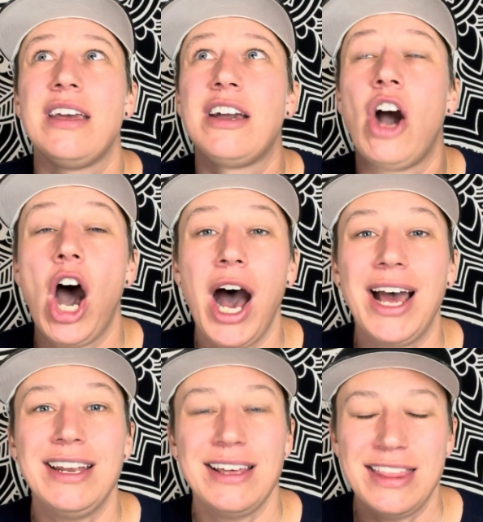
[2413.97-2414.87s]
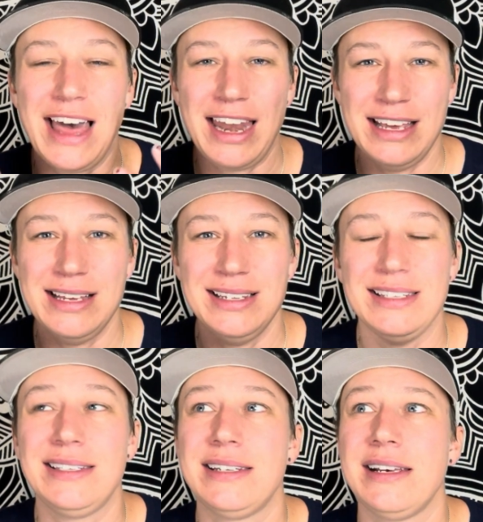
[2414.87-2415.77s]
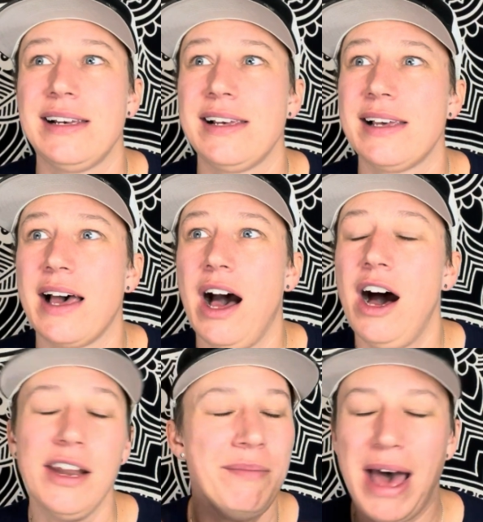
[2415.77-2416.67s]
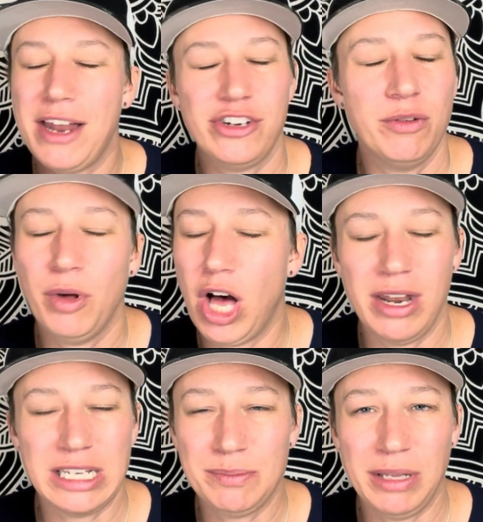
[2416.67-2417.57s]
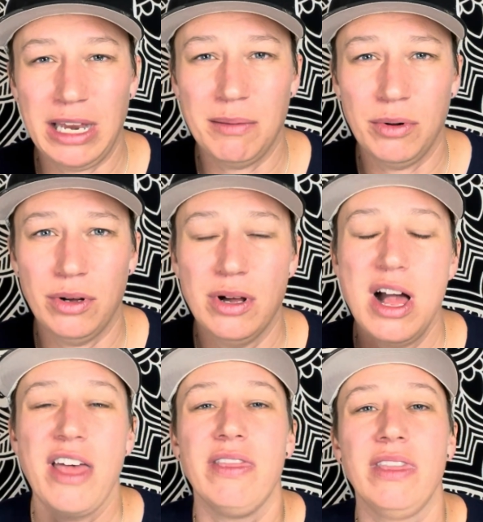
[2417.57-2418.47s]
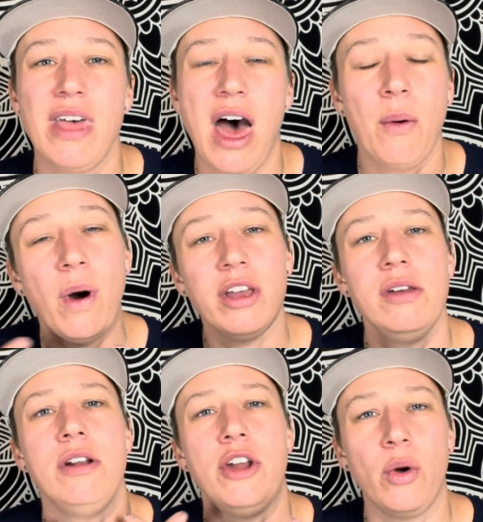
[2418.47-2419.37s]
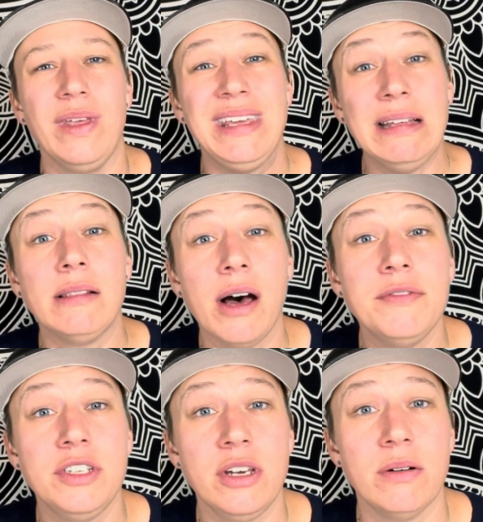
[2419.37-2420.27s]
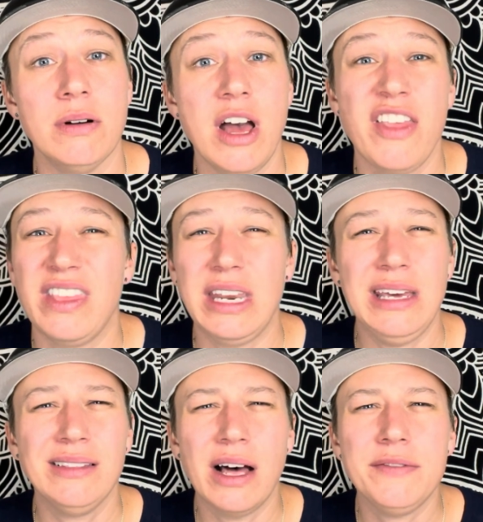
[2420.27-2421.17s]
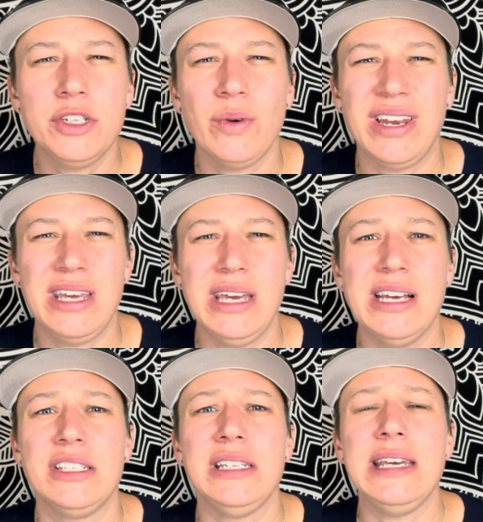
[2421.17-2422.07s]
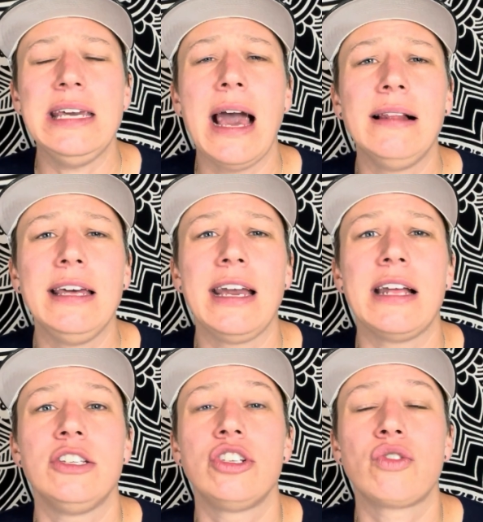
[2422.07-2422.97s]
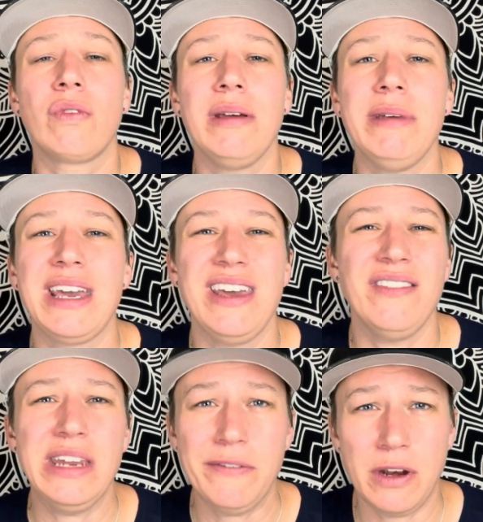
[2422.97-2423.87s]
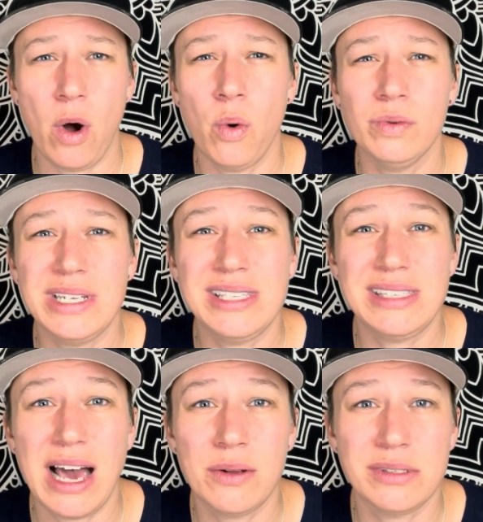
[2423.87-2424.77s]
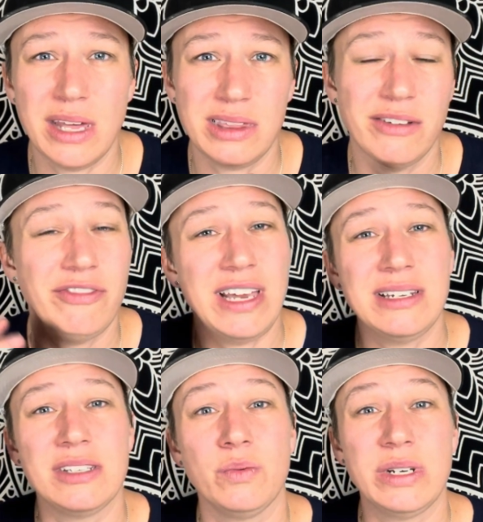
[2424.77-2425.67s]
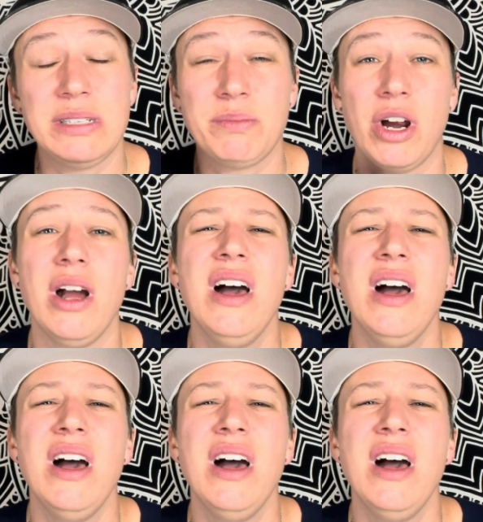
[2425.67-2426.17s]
God that is unimaginable, unexplainable, I want you to know that He loves you, and He is yelling and screaming, even if it only sounds like the faintest whisper.